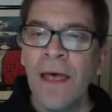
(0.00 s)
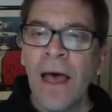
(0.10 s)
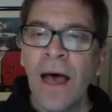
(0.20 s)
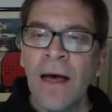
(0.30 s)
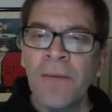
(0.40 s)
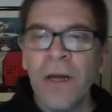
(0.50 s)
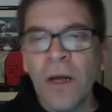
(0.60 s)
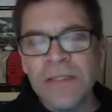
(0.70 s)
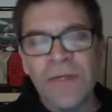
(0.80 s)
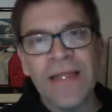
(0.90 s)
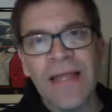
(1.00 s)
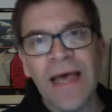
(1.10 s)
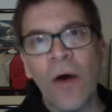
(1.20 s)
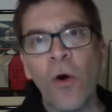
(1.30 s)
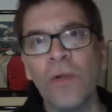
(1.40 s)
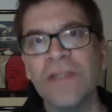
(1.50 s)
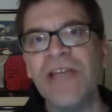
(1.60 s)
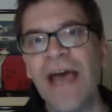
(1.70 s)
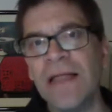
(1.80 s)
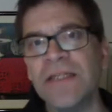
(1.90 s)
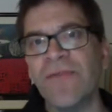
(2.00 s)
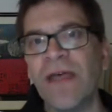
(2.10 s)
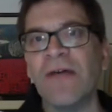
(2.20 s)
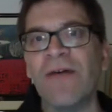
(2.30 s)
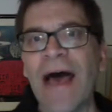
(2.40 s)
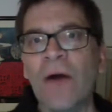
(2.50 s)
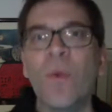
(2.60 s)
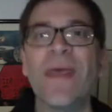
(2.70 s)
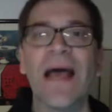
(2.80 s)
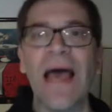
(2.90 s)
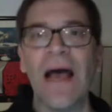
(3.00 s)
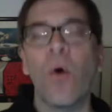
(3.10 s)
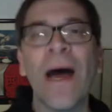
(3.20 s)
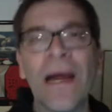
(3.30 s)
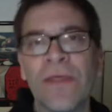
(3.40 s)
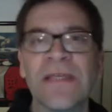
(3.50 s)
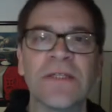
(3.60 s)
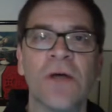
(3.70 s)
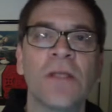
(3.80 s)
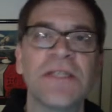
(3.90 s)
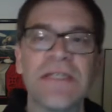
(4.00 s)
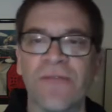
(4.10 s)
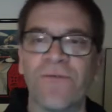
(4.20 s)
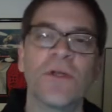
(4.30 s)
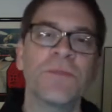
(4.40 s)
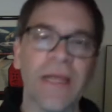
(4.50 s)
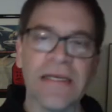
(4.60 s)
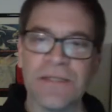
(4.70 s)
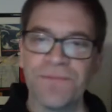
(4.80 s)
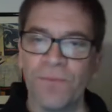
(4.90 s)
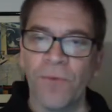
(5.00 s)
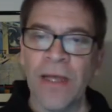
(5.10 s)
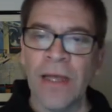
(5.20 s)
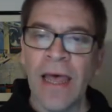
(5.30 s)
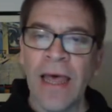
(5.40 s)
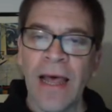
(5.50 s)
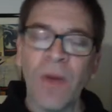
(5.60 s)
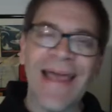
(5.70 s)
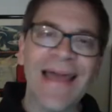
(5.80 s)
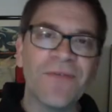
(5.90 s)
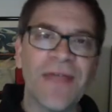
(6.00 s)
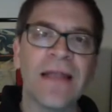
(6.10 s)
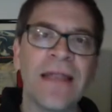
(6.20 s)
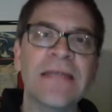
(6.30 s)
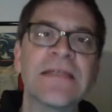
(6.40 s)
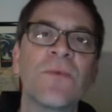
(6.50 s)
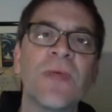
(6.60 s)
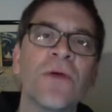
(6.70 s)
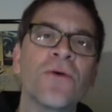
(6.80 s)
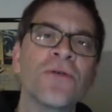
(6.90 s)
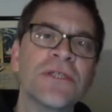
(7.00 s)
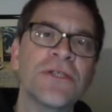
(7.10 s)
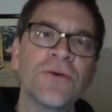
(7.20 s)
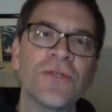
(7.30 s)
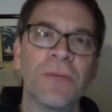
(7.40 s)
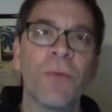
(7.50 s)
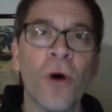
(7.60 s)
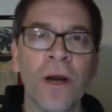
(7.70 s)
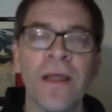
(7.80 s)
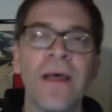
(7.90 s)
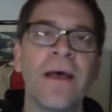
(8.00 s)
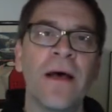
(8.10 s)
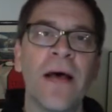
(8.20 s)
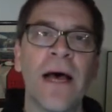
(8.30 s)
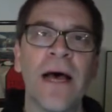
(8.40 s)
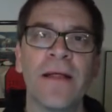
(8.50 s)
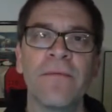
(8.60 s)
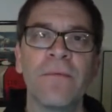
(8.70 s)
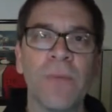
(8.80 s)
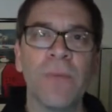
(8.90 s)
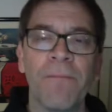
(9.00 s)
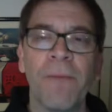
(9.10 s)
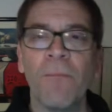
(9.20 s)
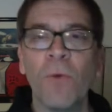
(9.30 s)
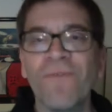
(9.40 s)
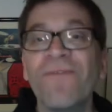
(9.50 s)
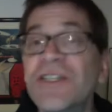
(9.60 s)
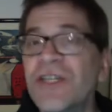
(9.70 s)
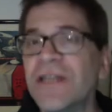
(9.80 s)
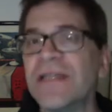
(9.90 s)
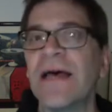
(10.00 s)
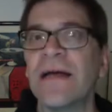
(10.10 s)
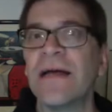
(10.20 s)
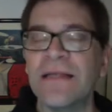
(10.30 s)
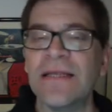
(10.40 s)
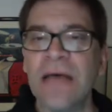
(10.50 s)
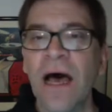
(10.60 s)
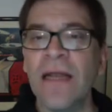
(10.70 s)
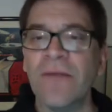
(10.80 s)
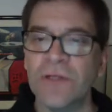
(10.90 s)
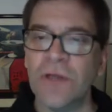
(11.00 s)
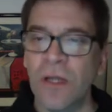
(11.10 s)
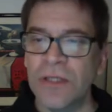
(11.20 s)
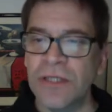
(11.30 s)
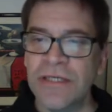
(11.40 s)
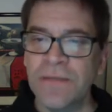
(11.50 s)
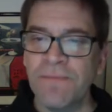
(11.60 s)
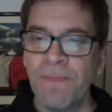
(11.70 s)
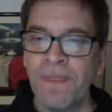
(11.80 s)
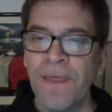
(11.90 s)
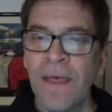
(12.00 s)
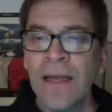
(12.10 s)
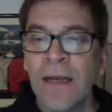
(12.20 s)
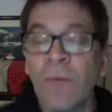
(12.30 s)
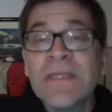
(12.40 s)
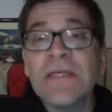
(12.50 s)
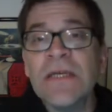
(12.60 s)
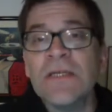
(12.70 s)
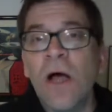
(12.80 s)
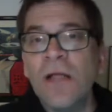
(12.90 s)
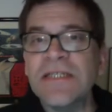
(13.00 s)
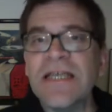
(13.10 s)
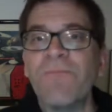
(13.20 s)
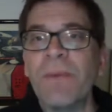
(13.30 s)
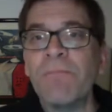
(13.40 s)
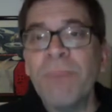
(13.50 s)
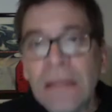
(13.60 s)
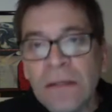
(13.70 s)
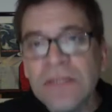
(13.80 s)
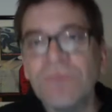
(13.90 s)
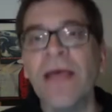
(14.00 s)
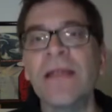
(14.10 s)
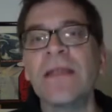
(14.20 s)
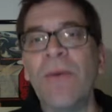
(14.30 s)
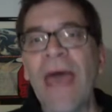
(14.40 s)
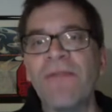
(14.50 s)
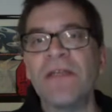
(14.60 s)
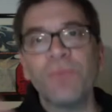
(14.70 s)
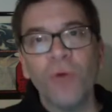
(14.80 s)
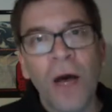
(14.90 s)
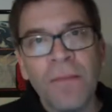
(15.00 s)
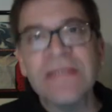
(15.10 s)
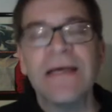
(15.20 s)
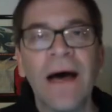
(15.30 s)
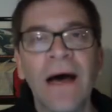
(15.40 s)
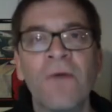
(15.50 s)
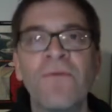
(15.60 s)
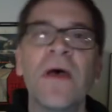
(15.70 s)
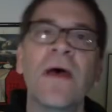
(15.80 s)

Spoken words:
But also then that whole challenge of how do we acquire these ontologies in the first place, right? And what kind of techniques can we use to support a more efficient design of ontologies? Now, once these ontologies have been built, right, now we have this promise of